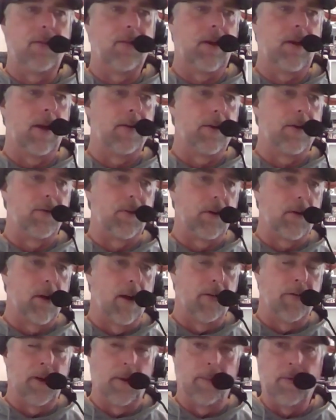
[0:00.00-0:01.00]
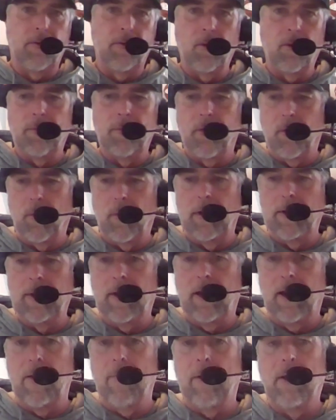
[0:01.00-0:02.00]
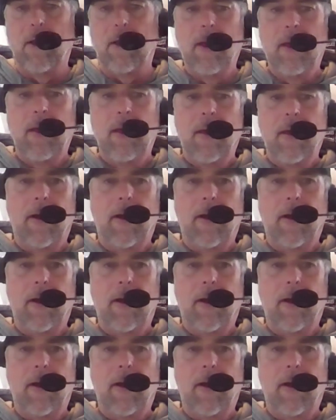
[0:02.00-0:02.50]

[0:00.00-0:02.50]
They've got a different concept in terms of the run game, and